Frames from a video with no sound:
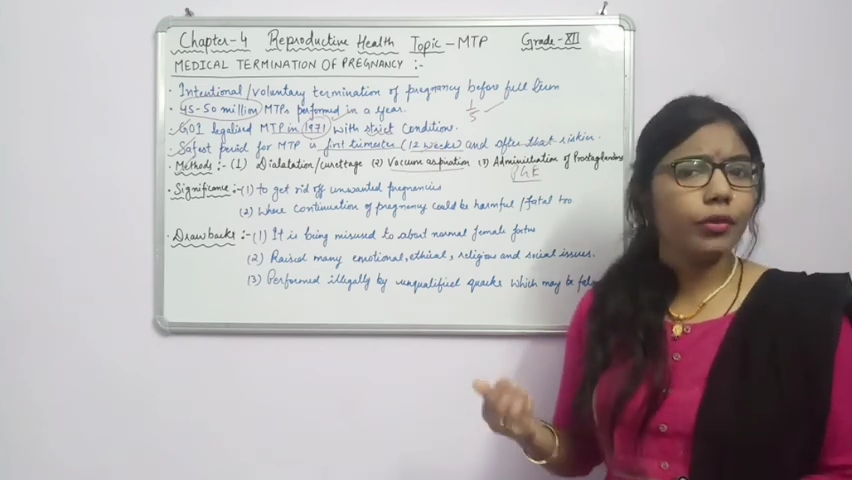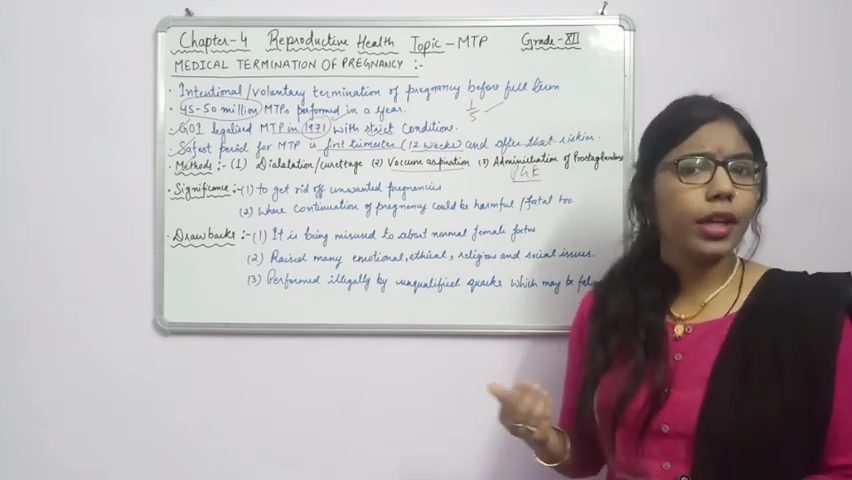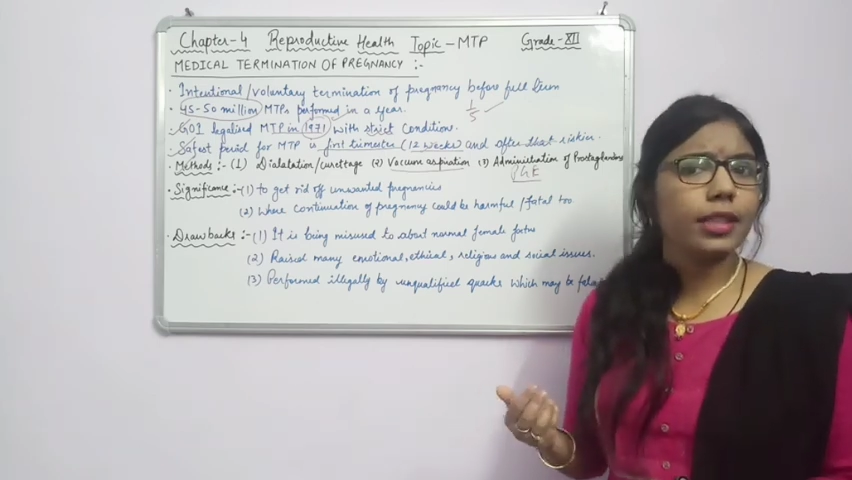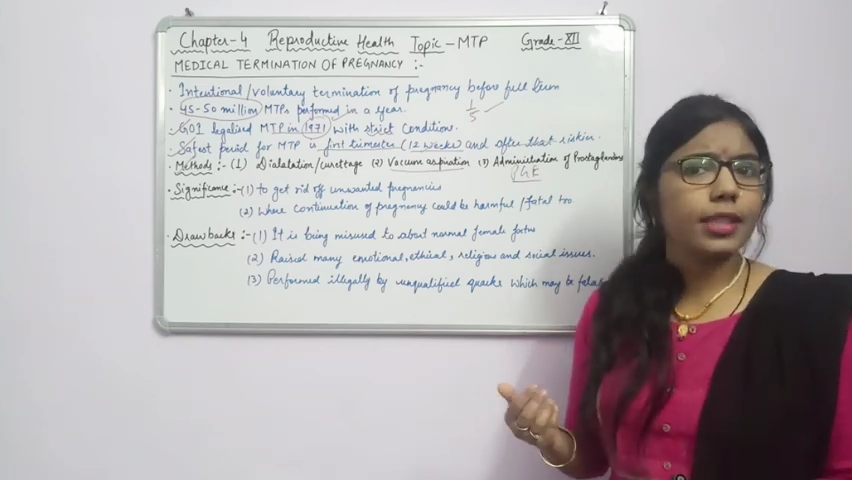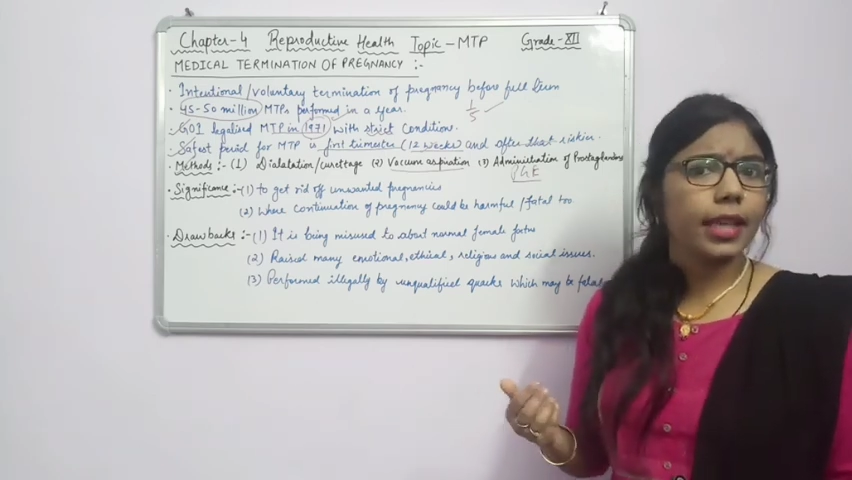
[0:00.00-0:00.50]
we
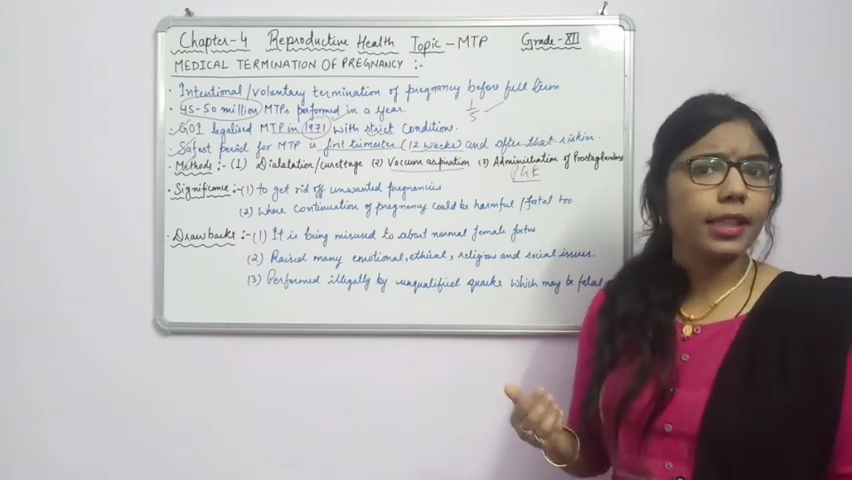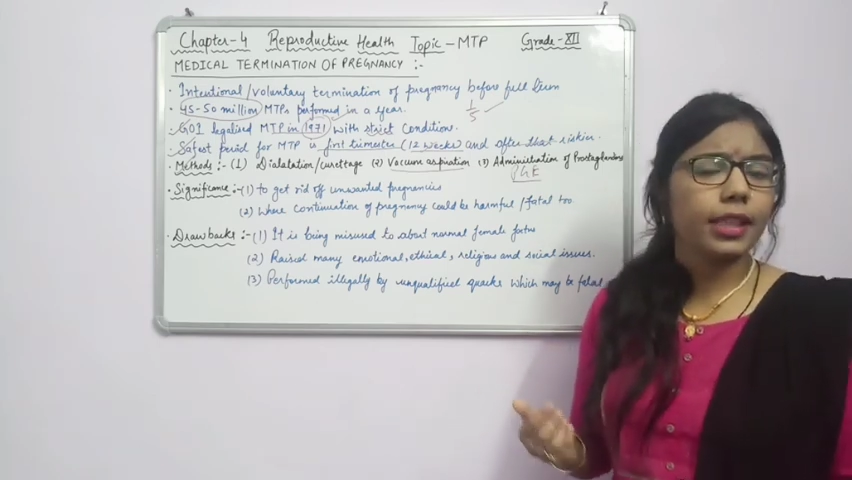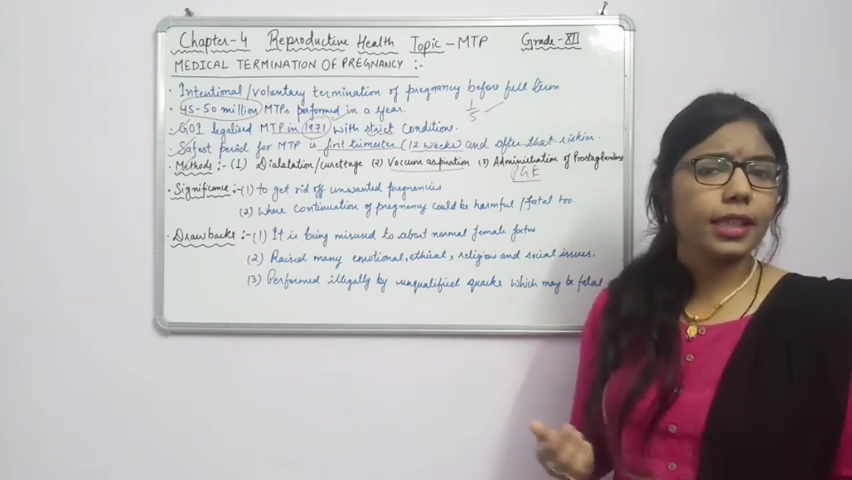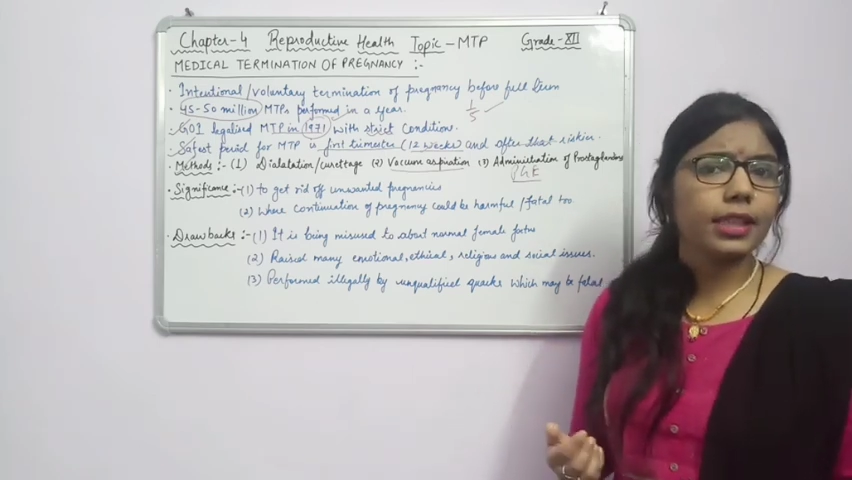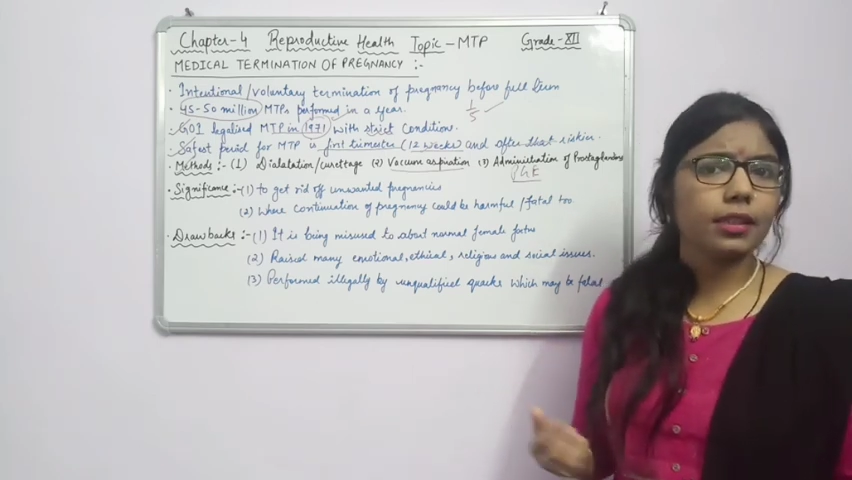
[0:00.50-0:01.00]
are saying,
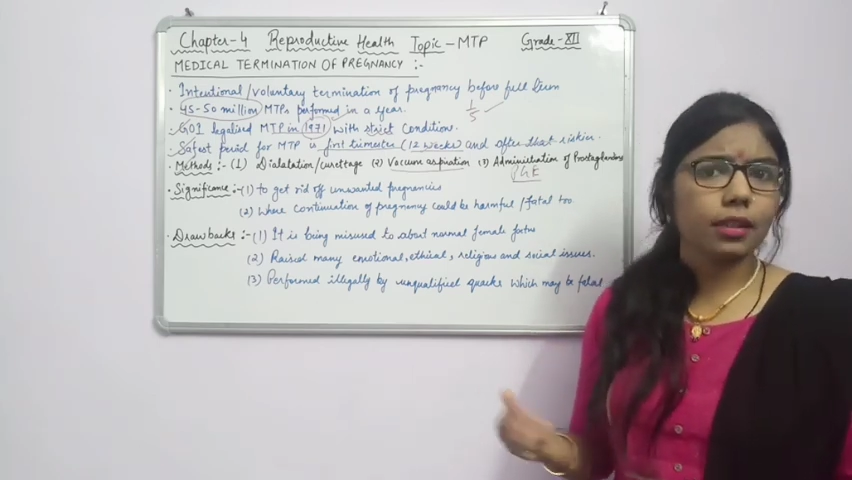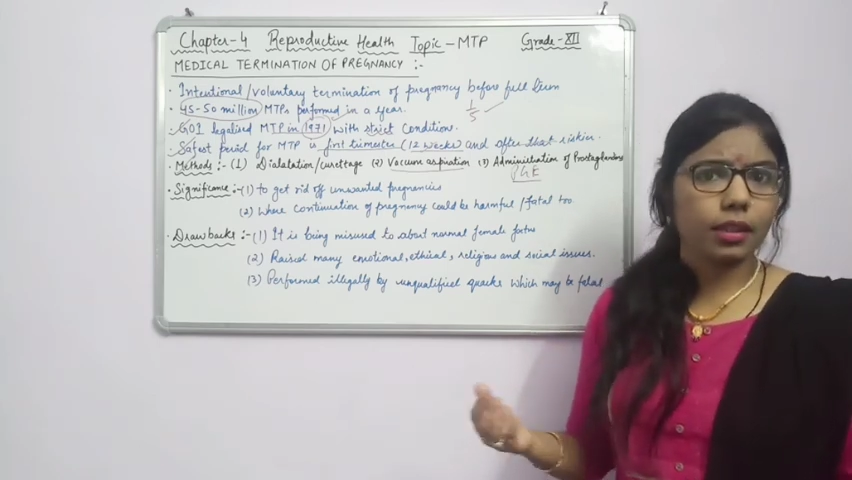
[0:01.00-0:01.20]
these